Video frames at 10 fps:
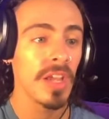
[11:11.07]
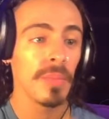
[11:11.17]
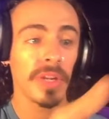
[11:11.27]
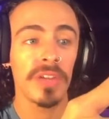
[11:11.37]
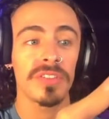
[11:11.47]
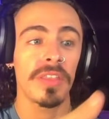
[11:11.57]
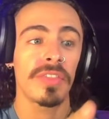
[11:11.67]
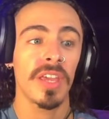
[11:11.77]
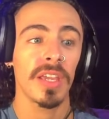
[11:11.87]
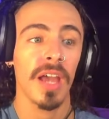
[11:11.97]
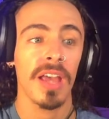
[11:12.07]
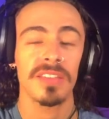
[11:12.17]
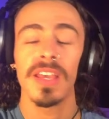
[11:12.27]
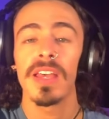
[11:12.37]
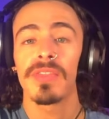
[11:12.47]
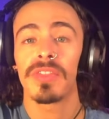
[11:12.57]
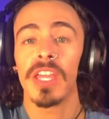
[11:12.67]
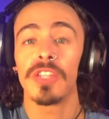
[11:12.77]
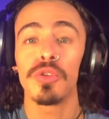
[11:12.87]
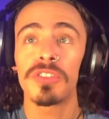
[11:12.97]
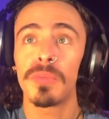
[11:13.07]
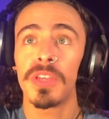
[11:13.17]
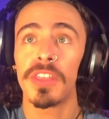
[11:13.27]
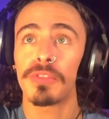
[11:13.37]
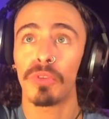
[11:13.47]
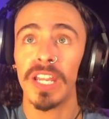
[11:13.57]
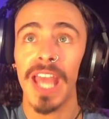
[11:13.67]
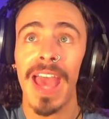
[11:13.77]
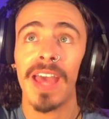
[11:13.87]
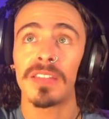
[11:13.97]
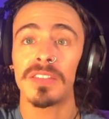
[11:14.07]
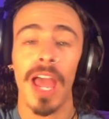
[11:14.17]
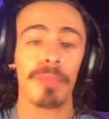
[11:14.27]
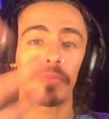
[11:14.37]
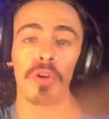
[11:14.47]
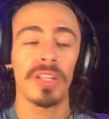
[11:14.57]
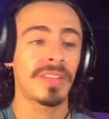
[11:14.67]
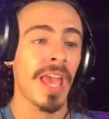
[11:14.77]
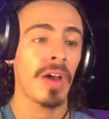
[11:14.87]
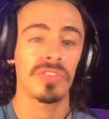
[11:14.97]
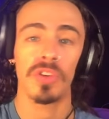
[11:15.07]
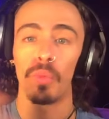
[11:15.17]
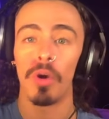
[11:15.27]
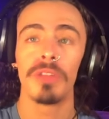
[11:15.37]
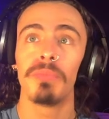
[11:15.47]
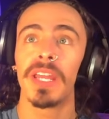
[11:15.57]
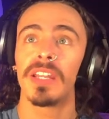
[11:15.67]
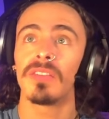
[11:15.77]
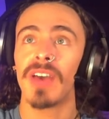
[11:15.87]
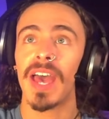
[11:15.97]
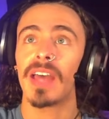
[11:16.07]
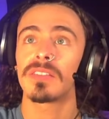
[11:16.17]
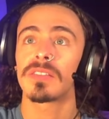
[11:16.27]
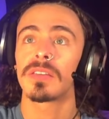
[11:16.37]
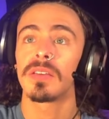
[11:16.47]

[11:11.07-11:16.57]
But here's the thing, guys. It used to be 3 ads. I brought it down to 1 minute of ads.